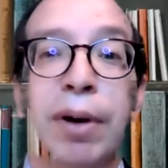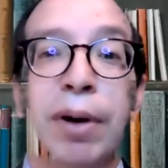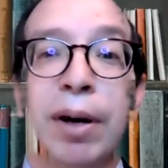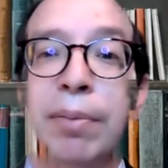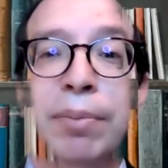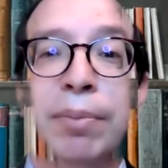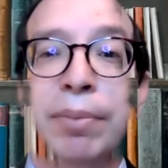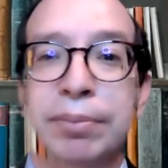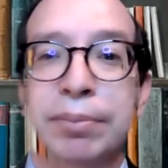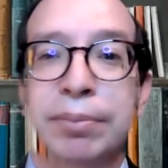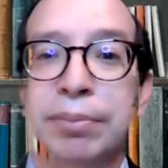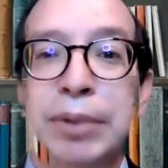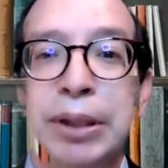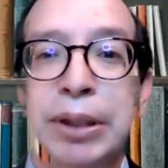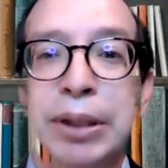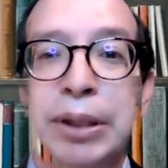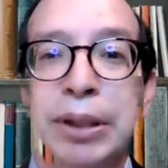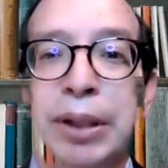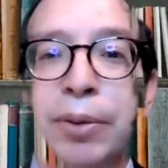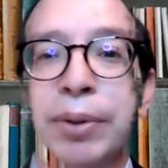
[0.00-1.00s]
from,
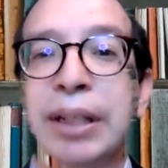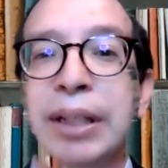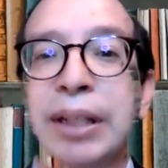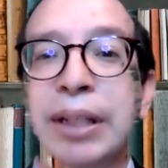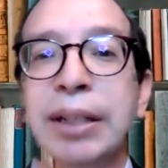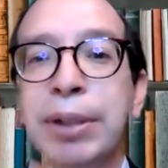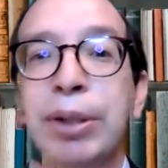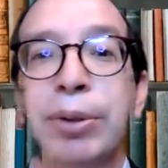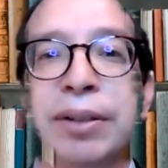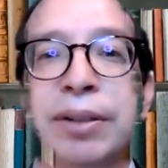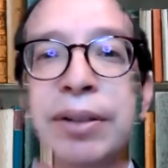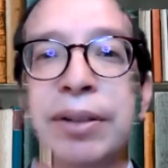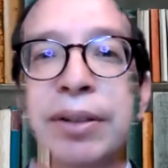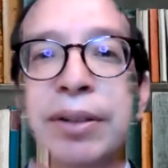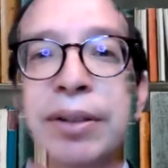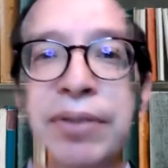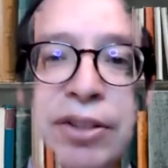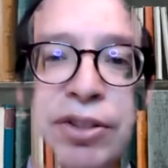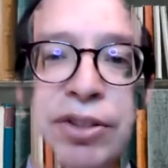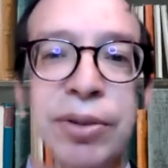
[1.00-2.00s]
the
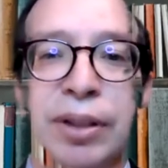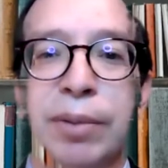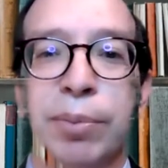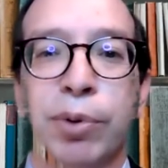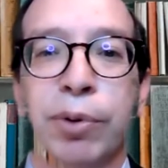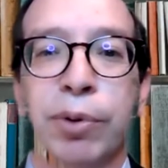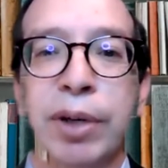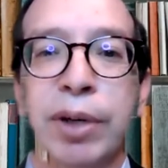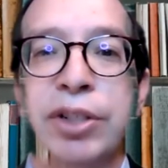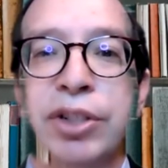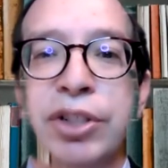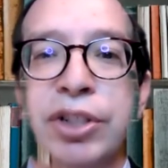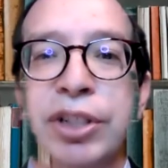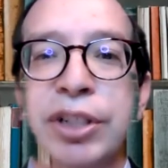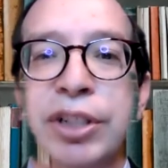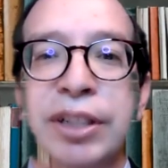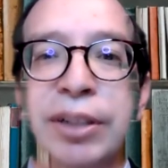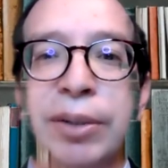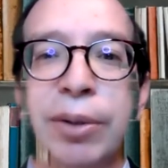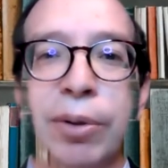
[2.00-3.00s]
period of national
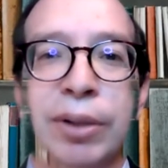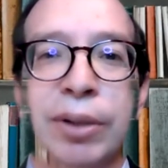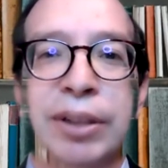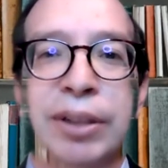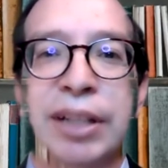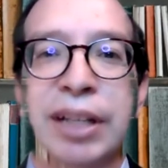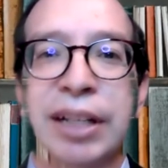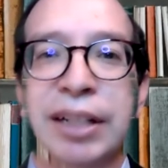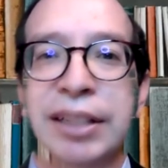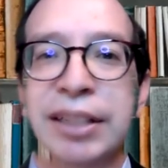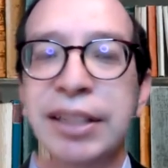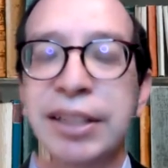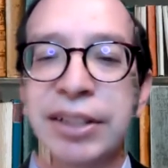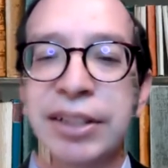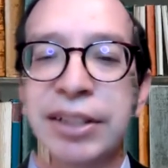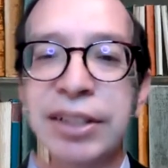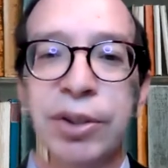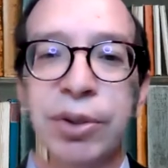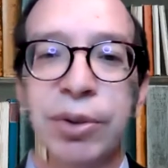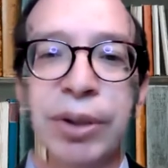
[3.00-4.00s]
liberation in the early
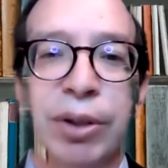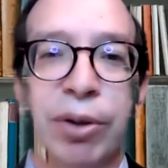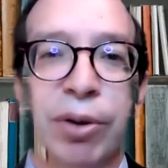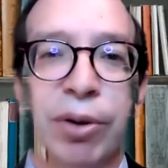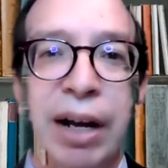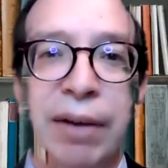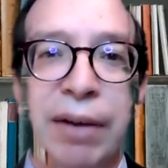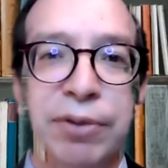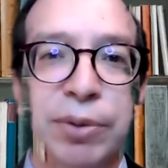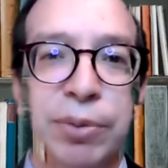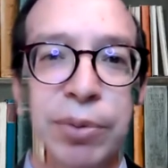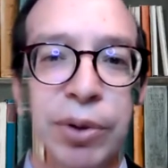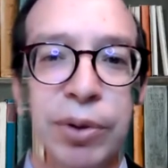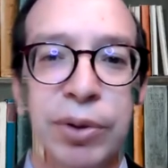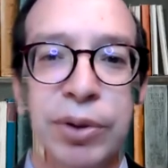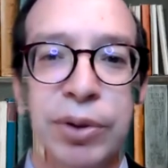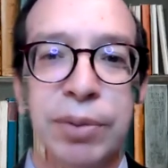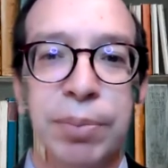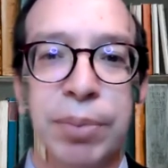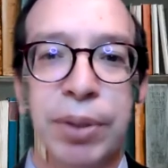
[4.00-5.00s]
19th century or
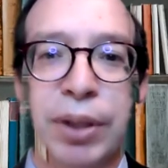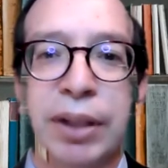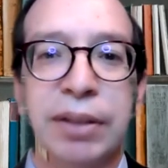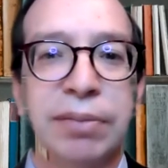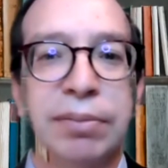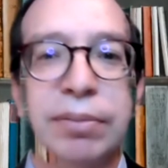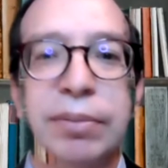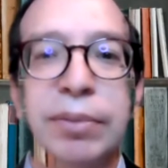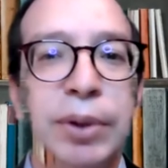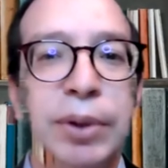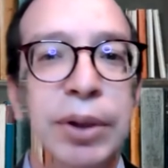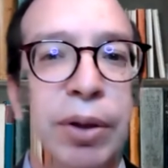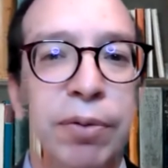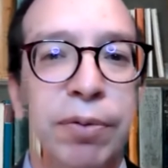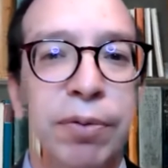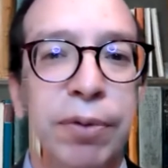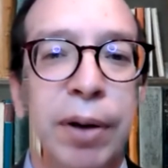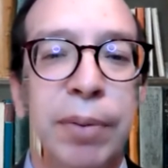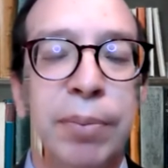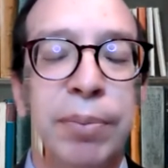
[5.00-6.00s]
afterwards, but,
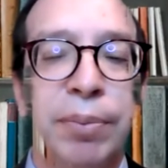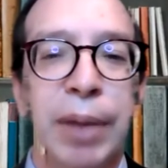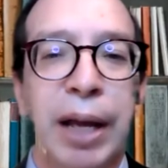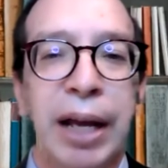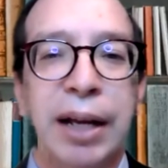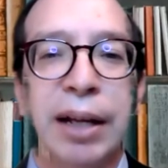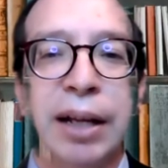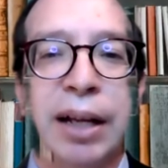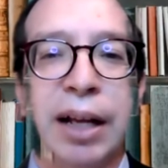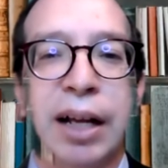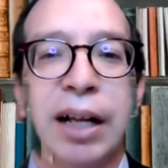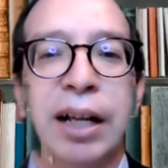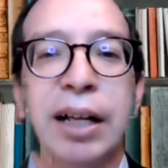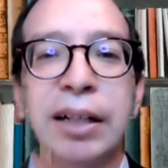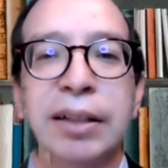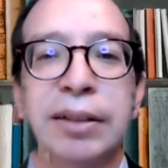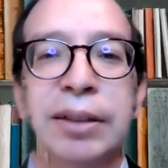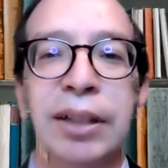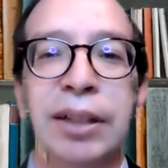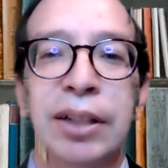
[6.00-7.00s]
from
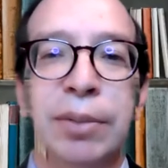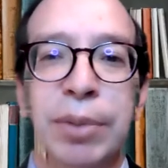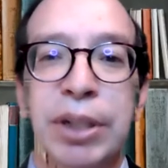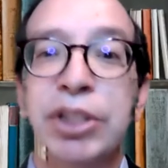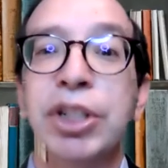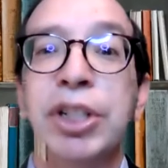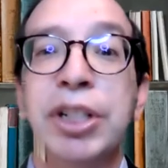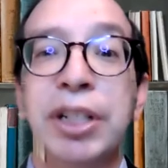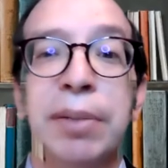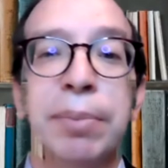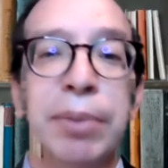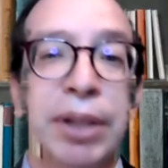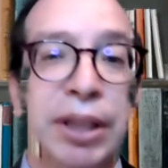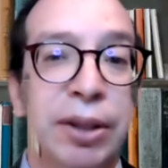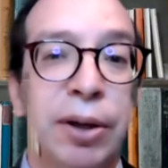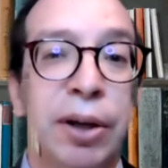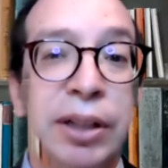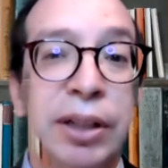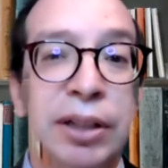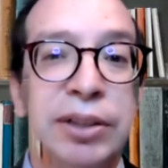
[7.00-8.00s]
Mexica
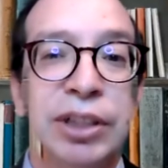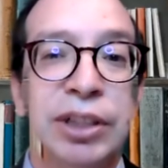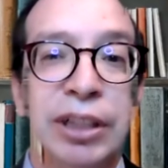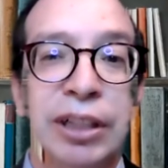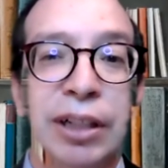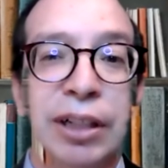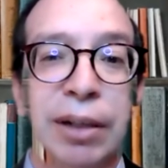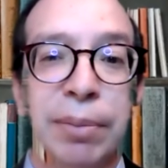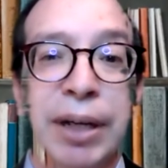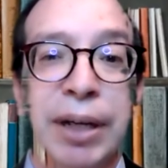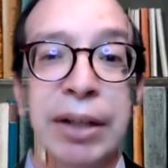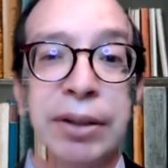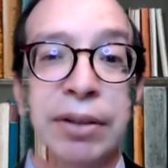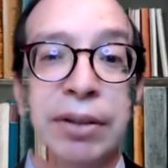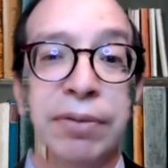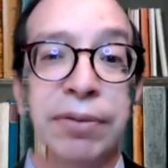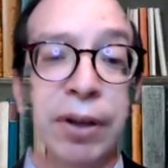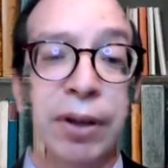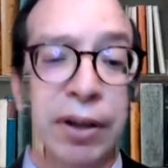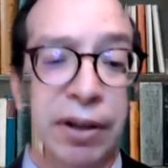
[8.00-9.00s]
mythology about the
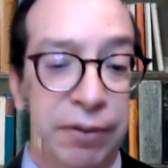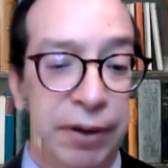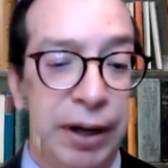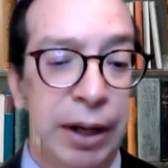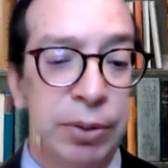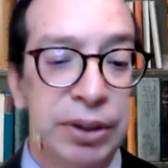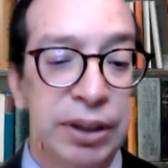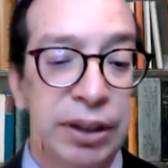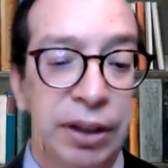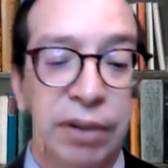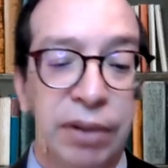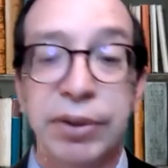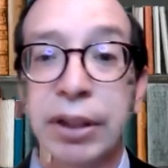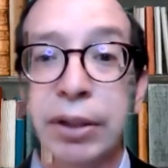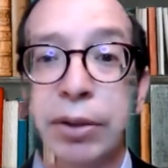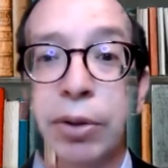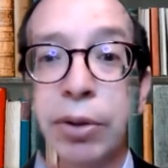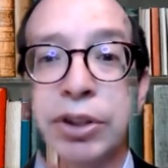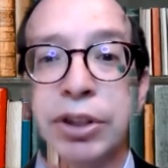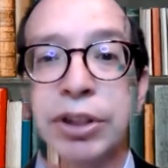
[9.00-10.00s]
founding of
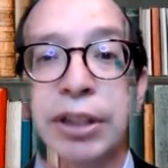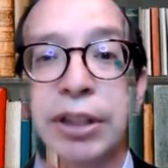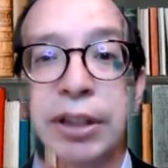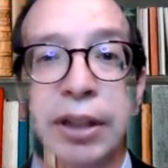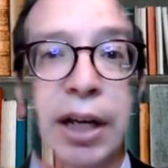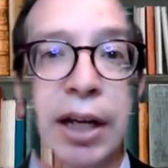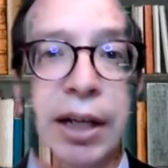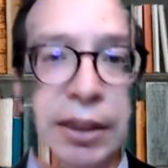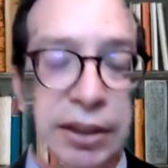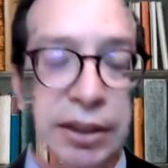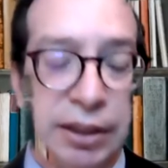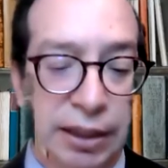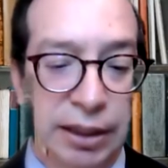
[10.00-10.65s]
Tenochtitlan.